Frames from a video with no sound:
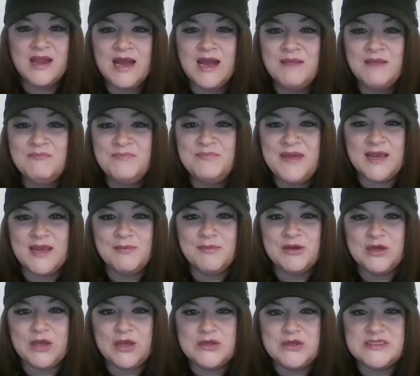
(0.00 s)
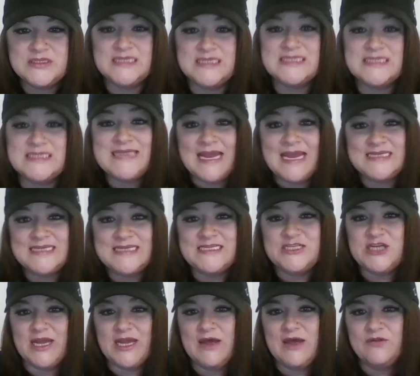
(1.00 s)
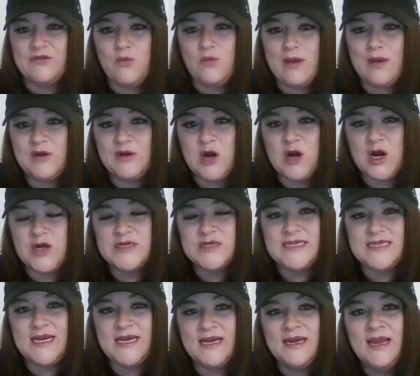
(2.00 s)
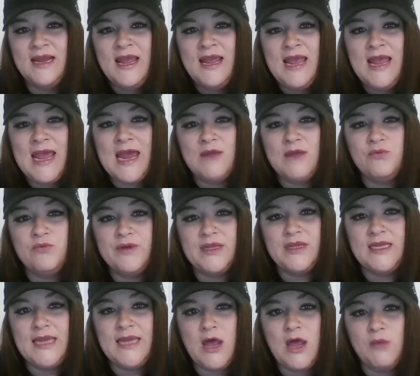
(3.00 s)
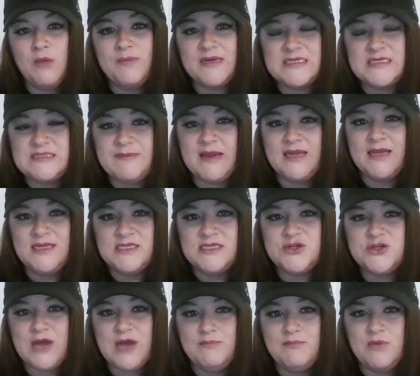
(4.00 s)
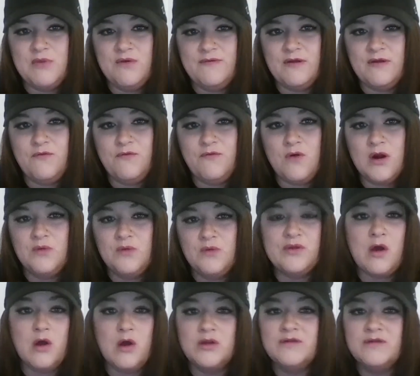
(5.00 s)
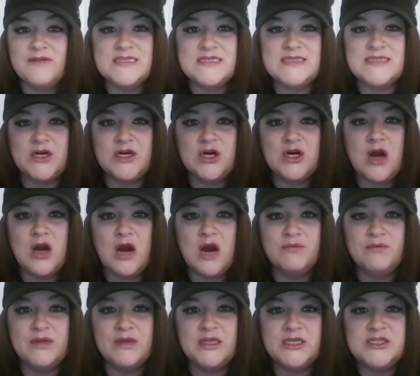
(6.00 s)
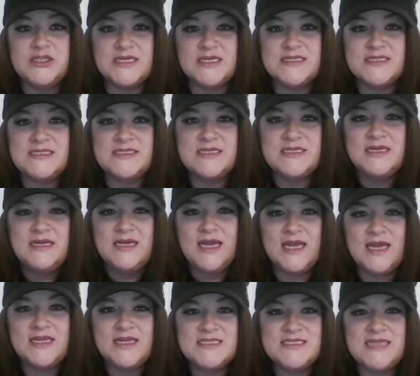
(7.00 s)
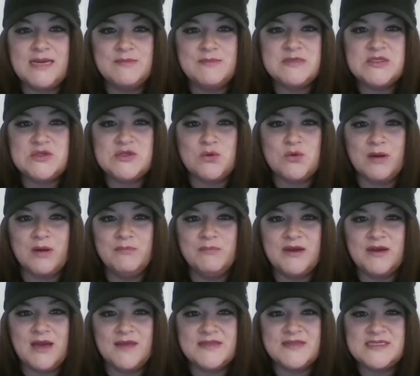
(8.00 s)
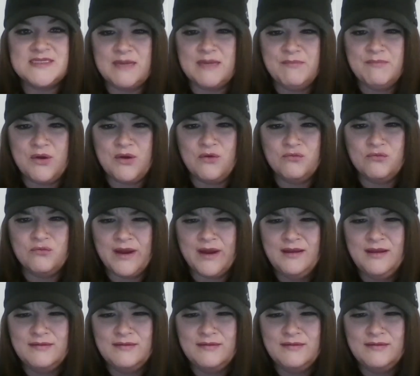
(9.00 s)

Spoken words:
being able to go to the site to check out the webinars and really help expand this tribe moving forward with all of us that are really just in the same storm, but not the same boat, right?